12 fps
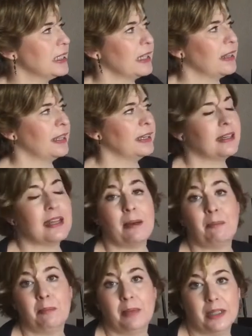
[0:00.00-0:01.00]
the
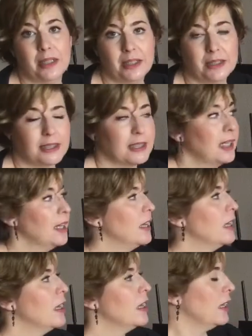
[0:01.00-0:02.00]
numbers.
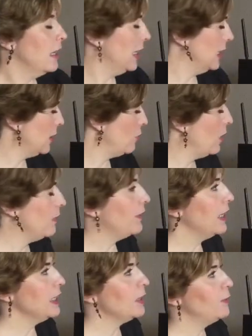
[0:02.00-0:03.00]
Let's
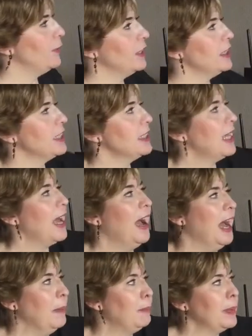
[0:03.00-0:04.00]
revise first.
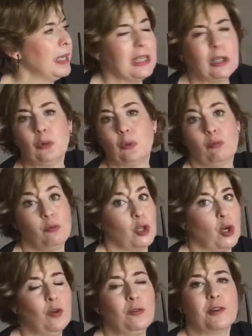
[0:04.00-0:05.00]
Happy, you
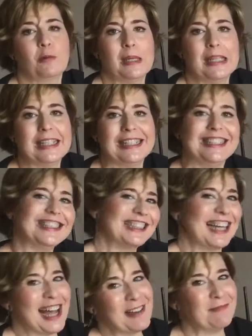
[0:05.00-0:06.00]
know from English,
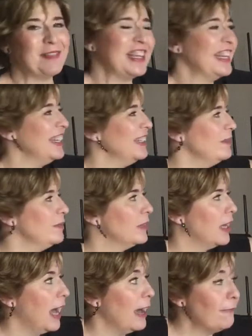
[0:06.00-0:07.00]
happy.
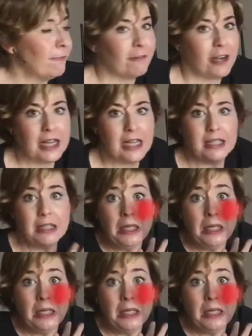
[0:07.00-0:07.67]
Afraid,